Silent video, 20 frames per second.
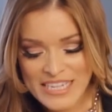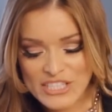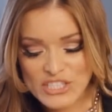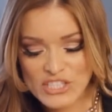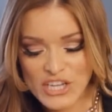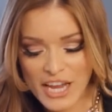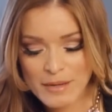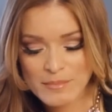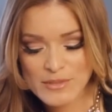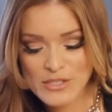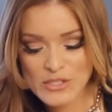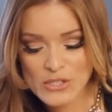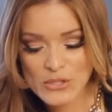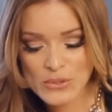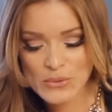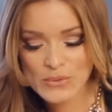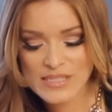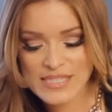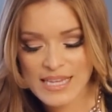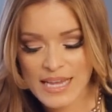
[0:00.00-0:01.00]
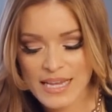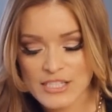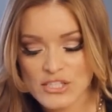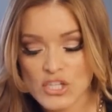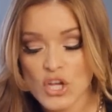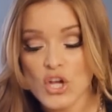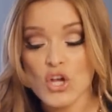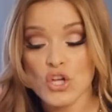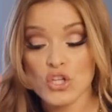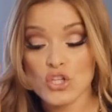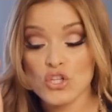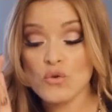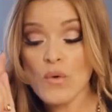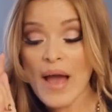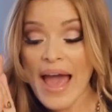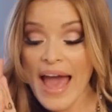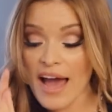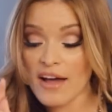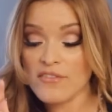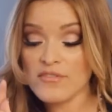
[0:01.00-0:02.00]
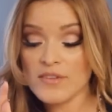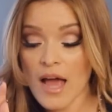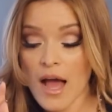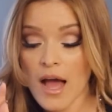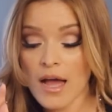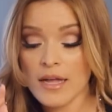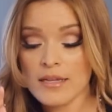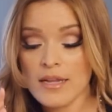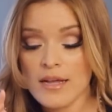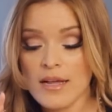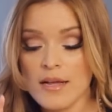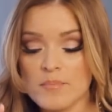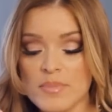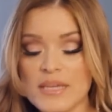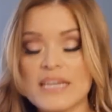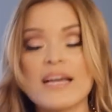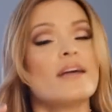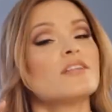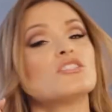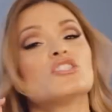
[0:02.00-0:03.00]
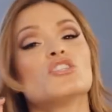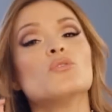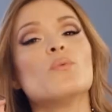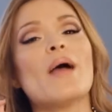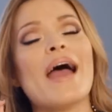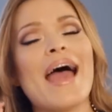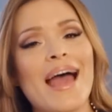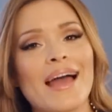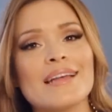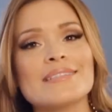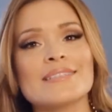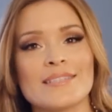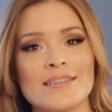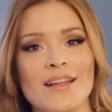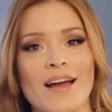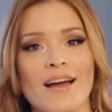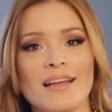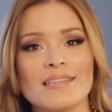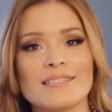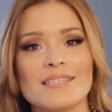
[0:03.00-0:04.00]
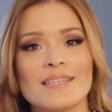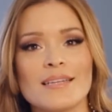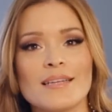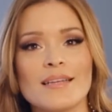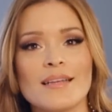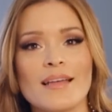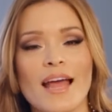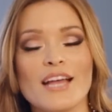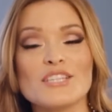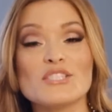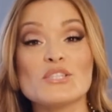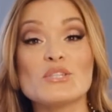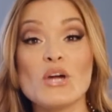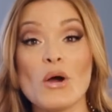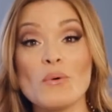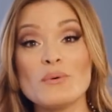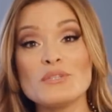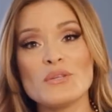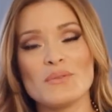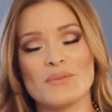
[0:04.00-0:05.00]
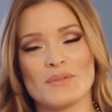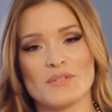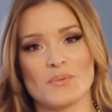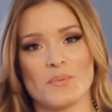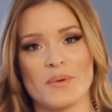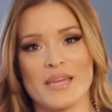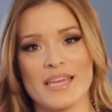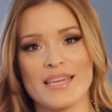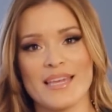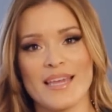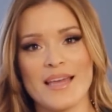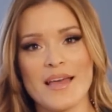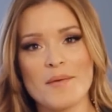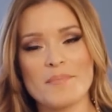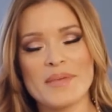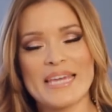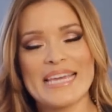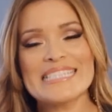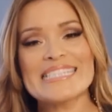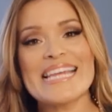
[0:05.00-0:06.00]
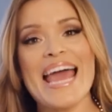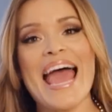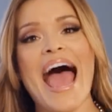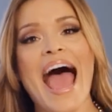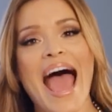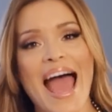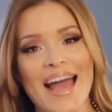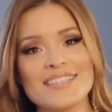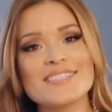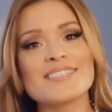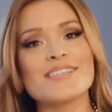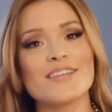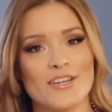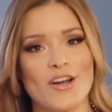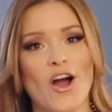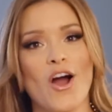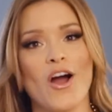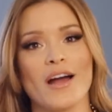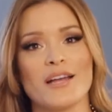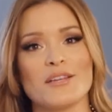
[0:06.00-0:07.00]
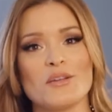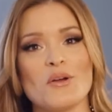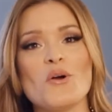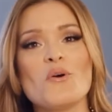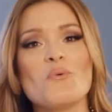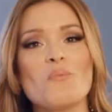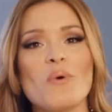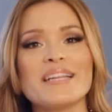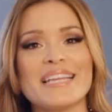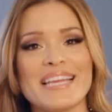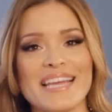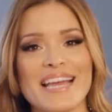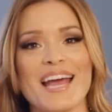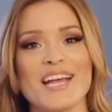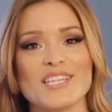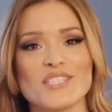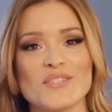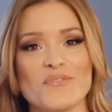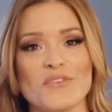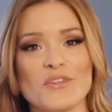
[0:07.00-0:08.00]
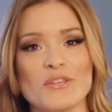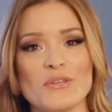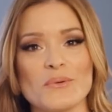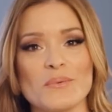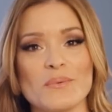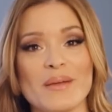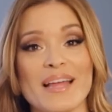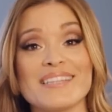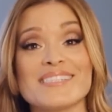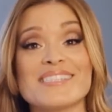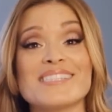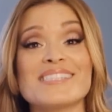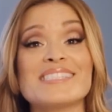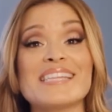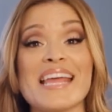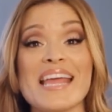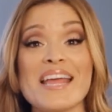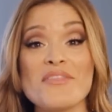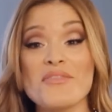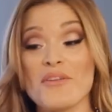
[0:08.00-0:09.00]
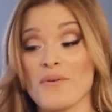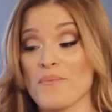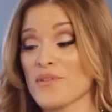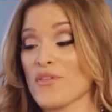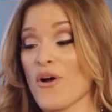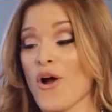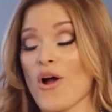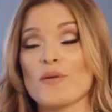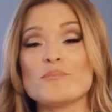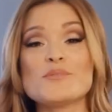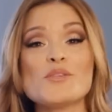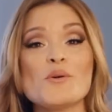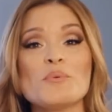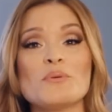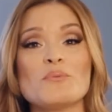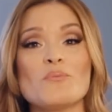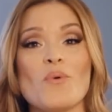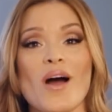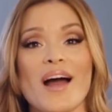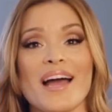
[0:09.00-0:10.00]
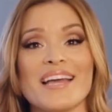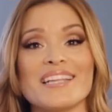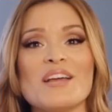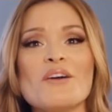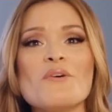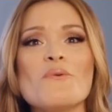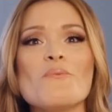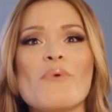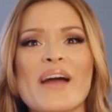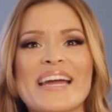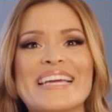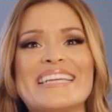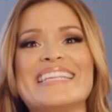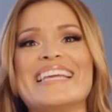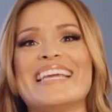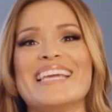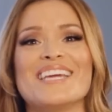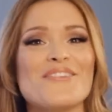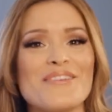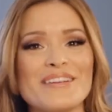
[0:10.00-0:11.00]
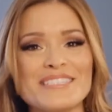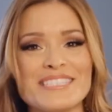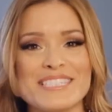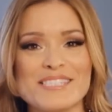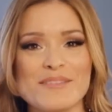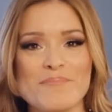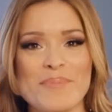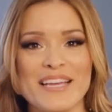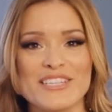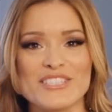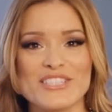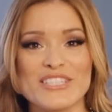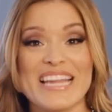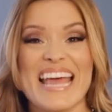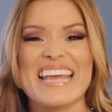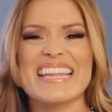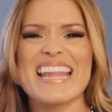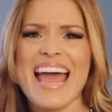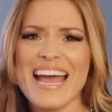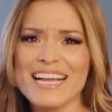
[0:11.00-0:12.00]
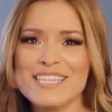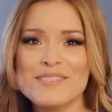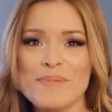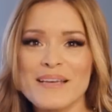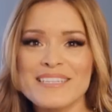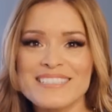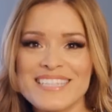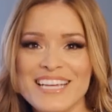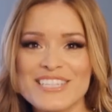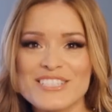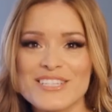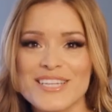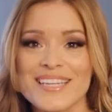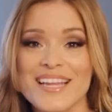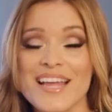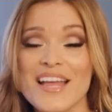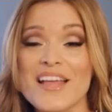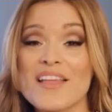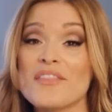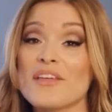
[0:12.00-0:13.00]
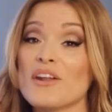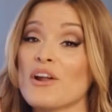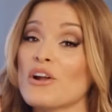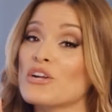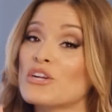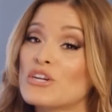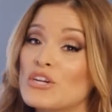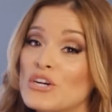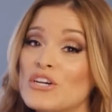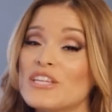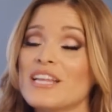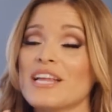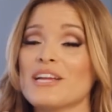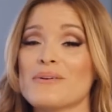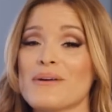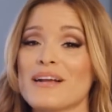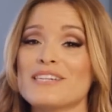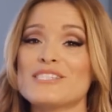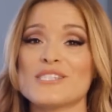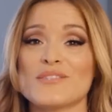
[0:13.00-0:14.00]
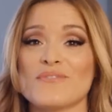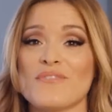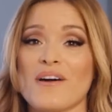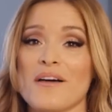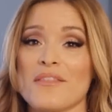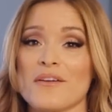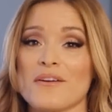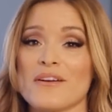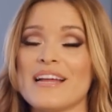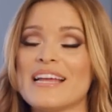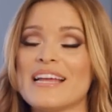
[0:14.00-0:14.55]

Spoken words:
James 2 says, you have not because you ask not. As you go into this week, begin to ask God what he has for you and stand there with arms open wide, wait in eager anticipation and expectation that our good and gracious Father